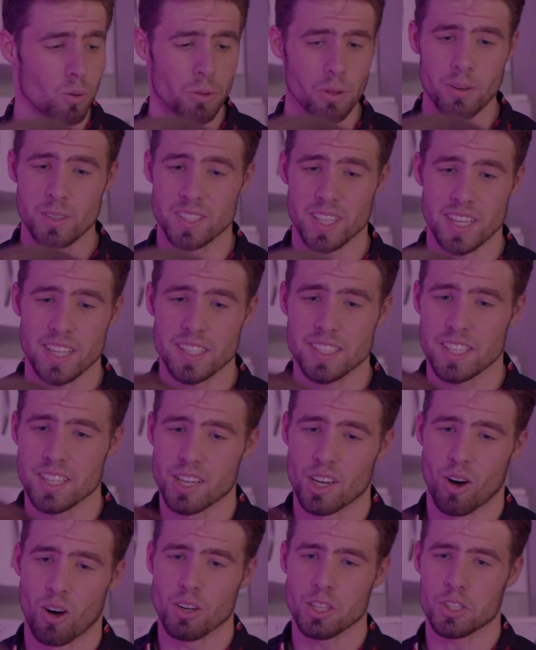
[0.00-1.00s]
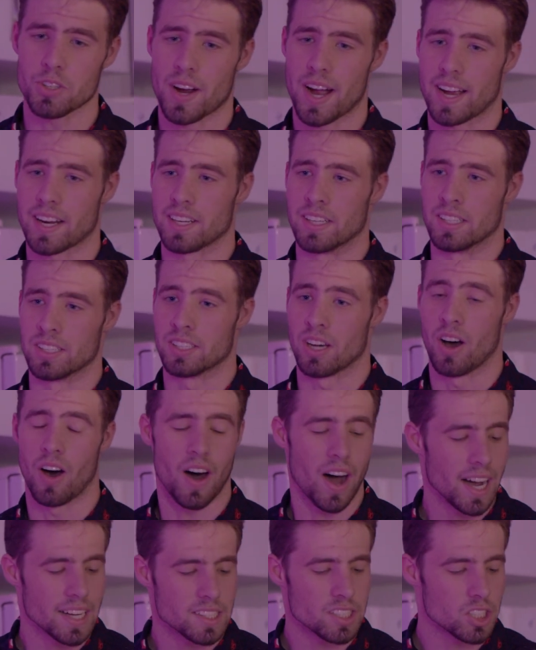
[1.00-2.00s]
All those innocent contractors
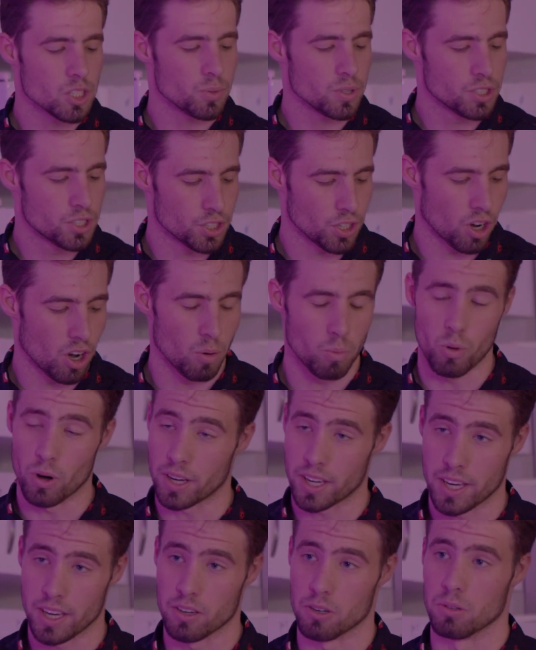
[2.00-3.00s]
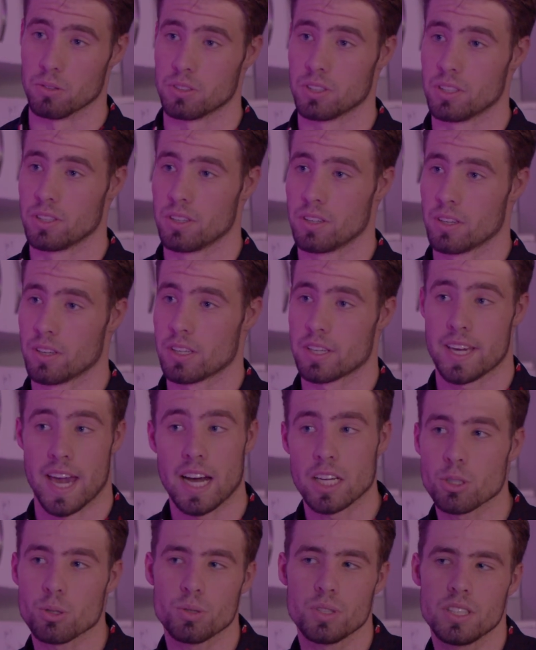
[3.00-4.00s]
hired to do a job were killed.
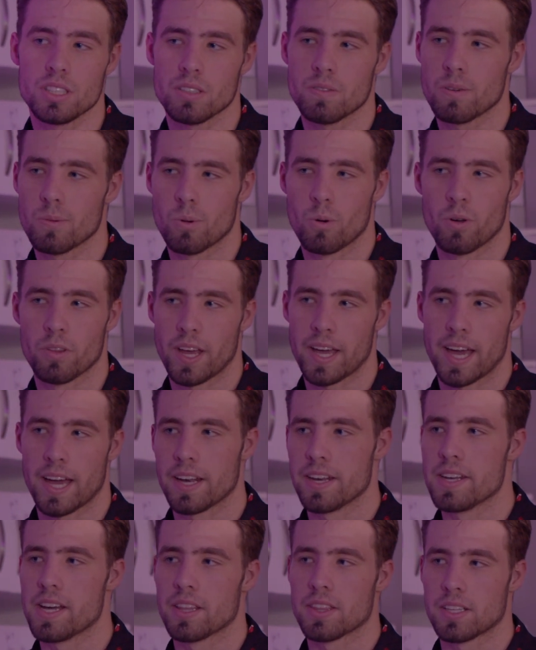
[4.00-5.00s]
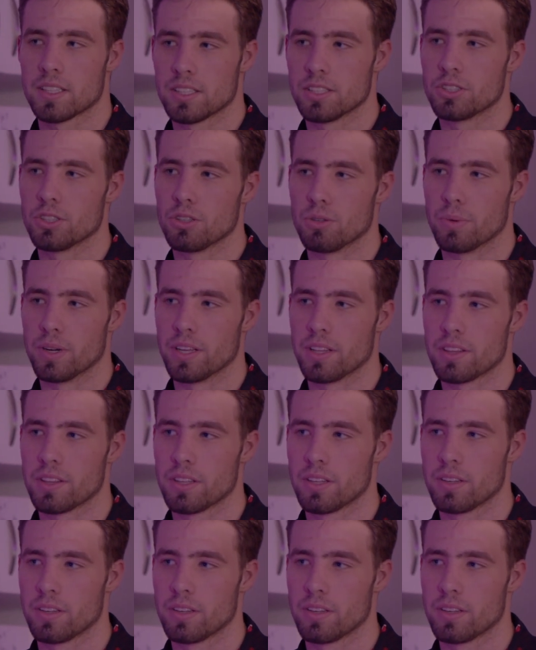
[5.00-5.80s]
Casualties of a war they had nothing to do with.